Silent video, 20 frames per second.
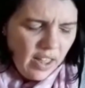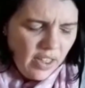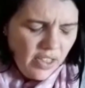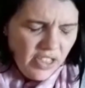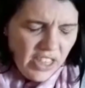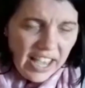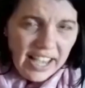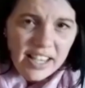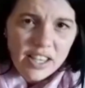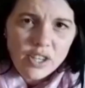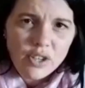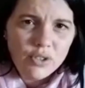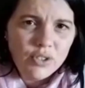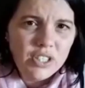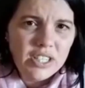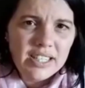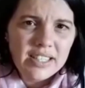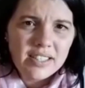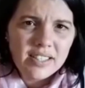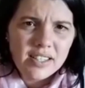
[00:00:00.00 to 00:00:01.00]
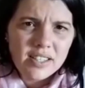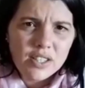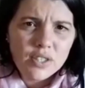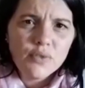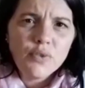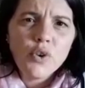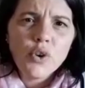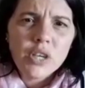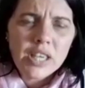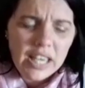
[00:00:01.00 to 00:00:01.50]
Thank you, Jesus,
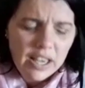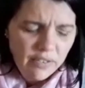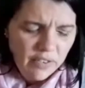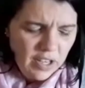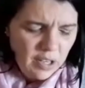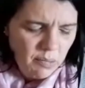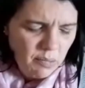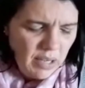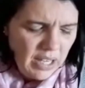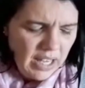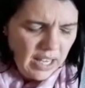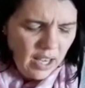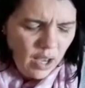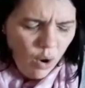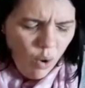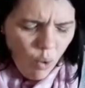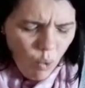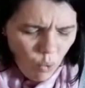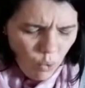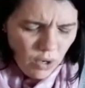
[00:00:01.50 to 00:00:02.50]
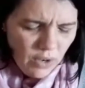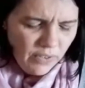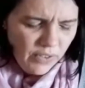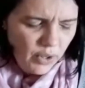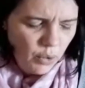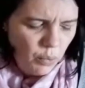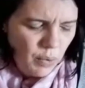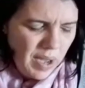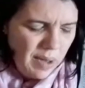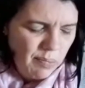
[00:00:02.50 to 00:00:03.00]
for giving me all of
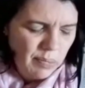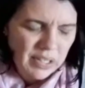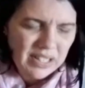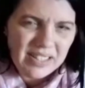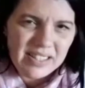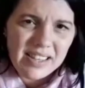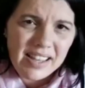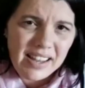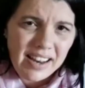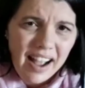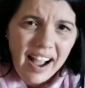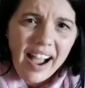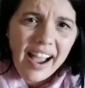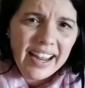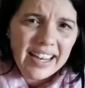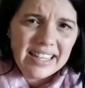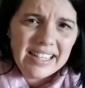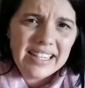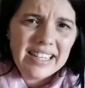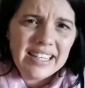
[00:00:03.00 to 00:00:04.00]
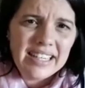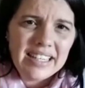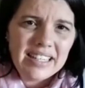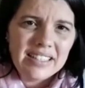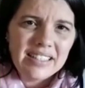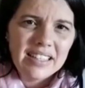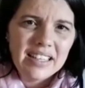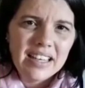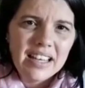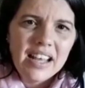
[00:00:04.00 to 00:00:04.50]
the weapons that I need
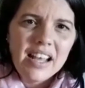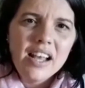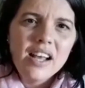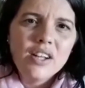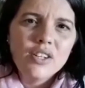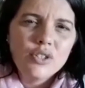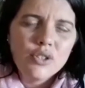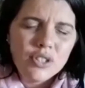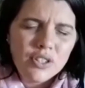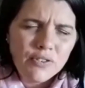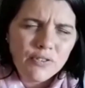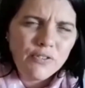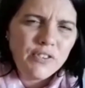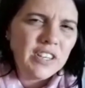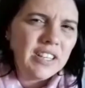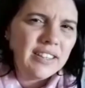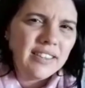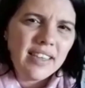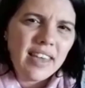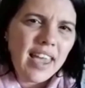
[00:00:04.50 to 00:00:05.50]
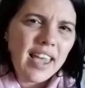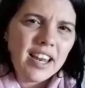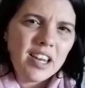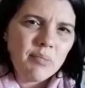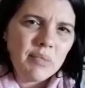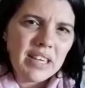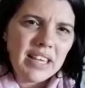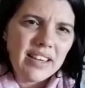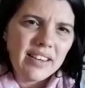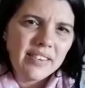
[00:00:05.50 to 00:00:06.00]
to defeat the
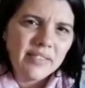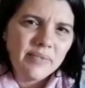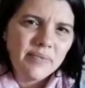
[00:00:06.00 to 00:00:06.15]
enemy.